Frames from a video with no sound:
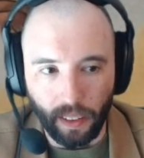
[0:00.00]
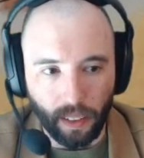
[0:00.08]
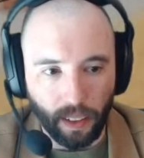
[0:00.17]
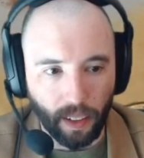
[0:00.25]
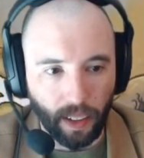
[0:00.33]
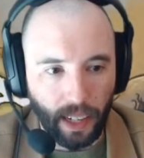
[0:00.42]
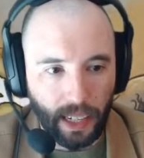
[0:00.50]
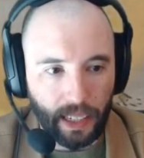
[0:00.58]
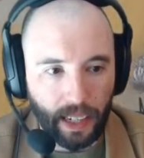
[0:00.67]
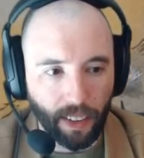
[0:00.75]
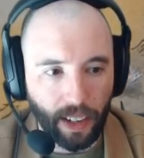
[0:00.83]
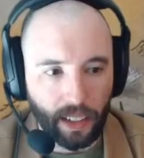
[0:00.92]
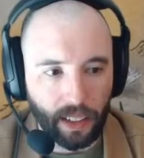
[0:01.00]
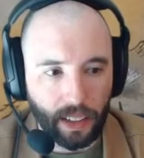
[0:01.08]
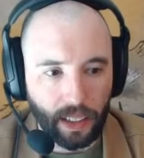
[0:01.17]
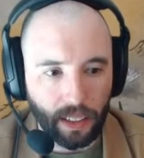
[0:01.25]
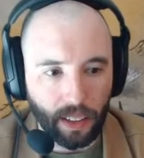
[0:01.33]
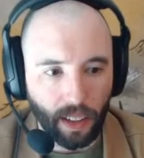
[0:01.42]
All right, now I
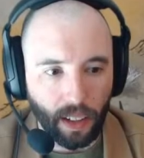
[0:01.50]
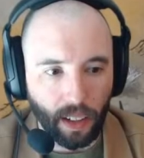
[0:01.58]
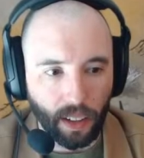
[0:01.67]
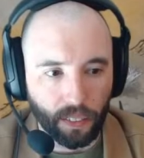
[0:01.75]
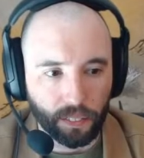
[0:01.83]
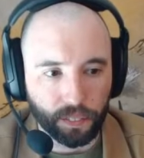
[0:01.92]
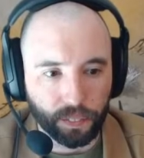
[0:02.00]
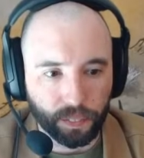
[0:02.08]
need to